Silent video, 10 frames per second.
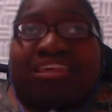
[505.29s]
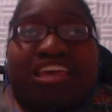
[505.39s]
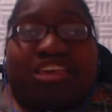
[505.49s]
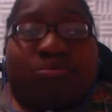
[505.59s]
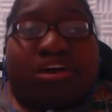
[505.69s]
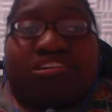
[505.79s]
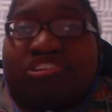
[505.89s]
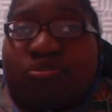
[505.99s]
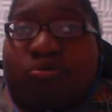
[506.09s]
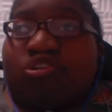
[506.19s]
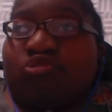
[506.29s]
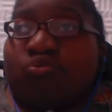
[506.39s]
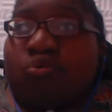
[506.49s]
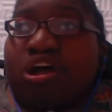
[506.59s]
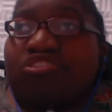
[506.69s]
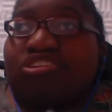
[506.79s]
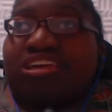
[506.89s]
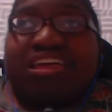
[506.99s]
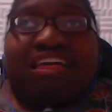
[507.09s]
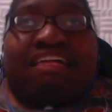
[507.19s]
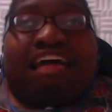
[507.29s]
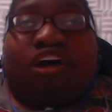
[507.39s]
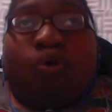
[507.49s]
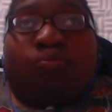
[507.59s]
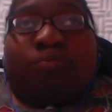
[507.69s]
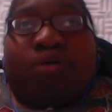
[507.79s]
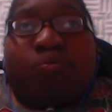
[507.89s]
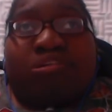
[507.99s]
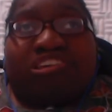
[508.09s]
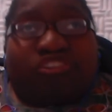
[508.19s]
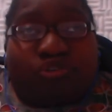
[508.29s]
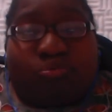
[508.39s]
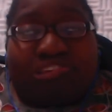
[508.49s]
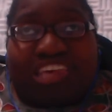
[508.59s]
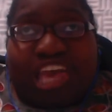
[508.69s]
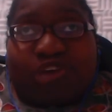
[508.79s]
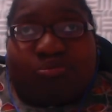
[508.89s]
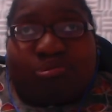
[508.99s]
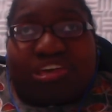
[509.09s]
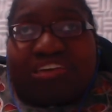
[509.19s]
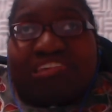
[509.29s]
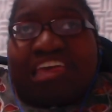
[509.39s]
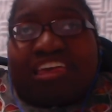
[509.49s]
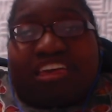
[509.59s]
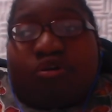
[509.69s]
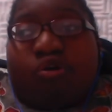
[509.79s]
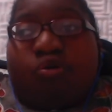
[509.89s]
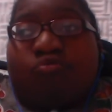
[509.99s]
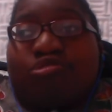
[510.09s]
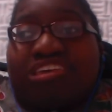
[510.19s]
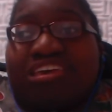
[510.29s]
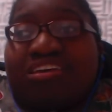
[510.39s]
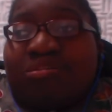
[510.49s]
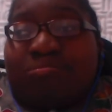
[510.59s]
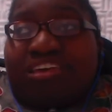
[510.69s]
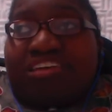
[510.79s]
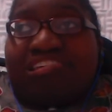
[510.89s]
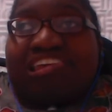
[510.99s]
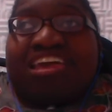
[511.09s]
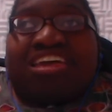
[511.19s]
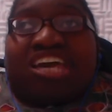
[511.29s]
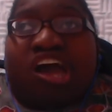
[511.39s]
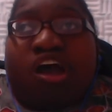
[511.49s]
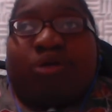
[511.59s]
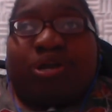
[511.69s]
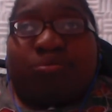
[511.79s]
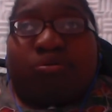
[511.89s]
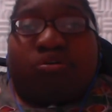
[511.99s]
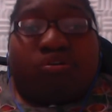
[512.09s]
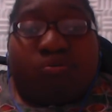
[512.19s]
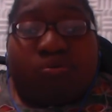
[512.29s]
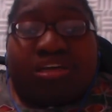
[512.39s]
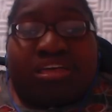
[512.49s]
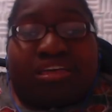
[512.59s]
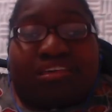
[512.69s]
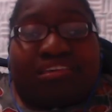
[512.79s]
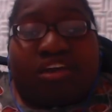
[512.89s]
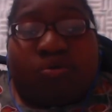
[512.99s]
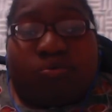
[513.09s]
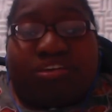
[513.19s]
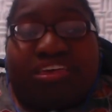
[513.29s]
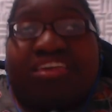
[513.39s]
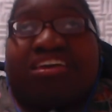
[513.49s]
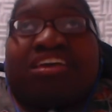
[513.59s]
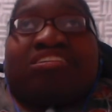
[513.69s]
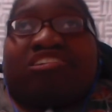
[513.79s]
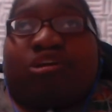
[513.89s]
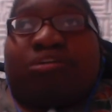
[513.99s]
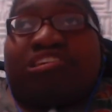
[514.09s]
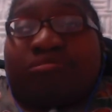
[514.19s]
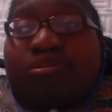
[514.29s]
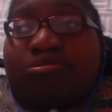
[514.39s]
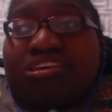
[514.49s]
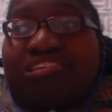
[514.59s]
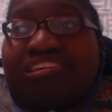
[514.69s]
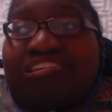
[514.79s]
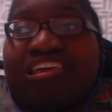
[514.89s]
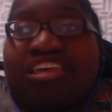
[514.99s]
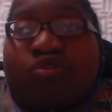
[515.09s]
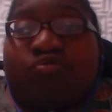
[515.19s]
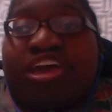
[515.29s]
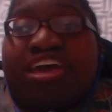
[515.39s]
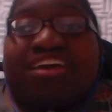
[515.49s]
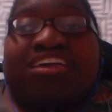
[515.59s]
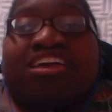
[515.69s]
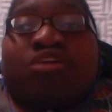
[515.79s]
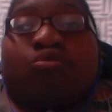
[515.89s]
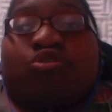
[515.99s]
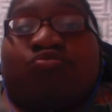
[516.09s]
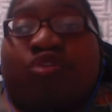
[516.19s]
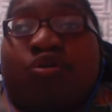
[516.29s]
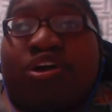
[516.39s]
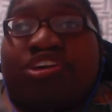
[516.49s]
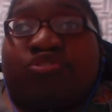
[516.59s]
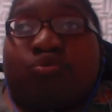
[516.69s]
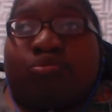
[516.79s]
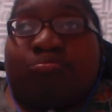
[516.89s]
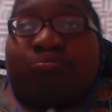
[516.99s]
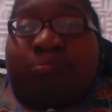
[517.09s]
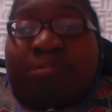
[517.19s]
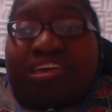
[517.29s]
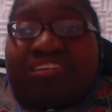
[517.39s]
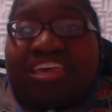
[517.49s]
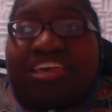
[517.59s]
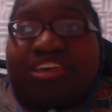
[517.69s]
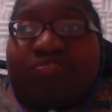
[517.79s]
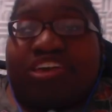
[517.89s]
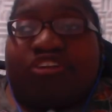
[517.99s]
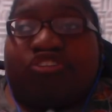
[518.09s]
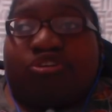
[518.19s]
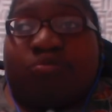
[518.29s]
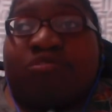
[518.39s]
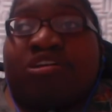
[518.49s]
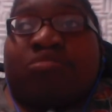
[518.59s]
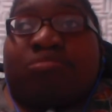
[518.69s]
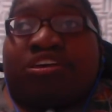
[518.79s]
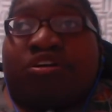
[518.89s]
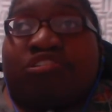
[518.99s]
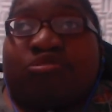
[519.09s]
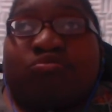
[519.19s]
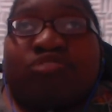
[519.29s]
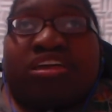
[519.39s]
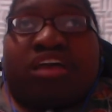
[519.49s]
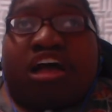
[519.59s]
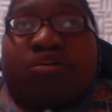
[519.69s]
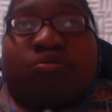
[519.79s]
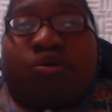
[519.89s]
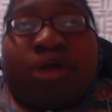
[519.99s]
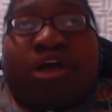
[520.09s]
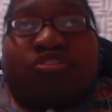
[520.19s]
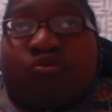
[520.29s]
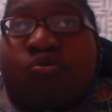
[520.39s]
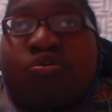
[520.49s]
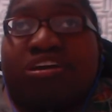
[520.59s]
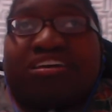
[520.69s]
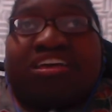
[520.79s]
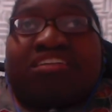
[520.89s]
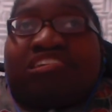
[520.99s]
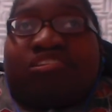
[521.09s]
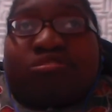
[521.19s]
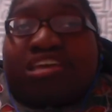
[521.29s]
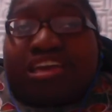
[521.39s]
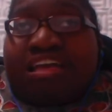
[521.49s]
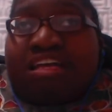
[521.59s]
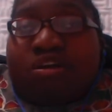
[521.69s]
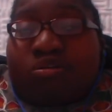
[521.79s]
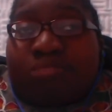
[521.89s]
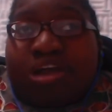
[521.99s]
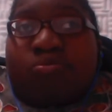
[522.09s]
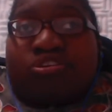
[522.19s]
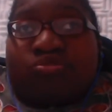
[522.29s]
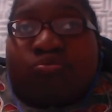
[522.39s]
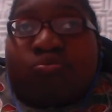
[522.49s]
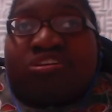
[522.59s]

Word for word: Thank you guys so much for watching. I hope I wasn't too scatterbrained and all over the place. Comment below and tell me some experiences you've had where you felt like you were being taken advantage of because of, I don't know, how you look, something about you.